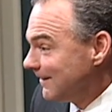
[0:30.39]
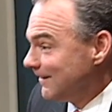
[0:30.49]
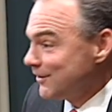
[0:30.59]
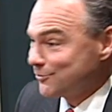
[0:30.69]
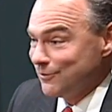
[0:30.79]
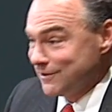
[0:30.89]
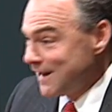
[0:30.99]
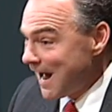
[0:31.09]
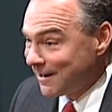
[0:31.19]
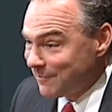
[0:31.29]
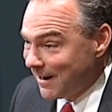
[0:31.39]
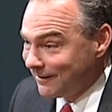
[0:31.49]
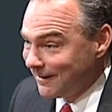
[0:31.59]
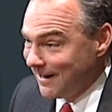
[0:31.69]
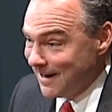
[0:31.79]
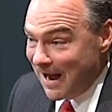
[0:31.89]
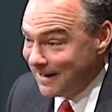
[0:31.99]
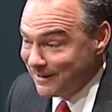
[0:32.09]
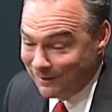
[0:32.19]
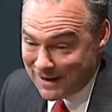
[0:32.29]
This was not about an
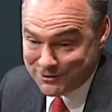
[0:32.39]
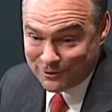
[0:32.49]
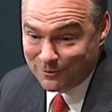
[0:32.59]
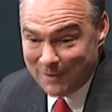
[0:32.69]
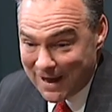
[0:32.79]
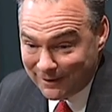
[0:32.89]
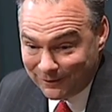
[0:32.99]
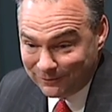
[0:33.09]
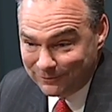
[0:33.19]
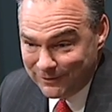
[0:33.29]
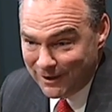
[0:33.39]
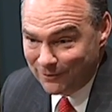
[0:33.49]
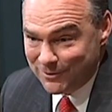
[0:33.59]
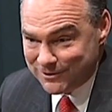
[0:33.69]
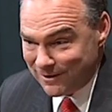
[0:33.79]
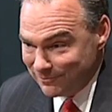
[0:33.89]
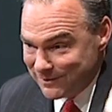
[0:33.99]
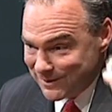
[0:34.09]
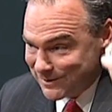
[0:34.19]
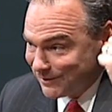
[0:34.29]
ideological battle, you know, with some
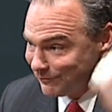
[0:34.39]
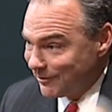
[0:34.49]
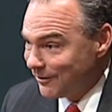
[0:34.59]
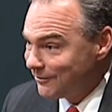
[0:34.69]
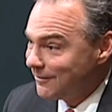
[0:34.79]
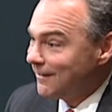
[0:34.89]
distant foe.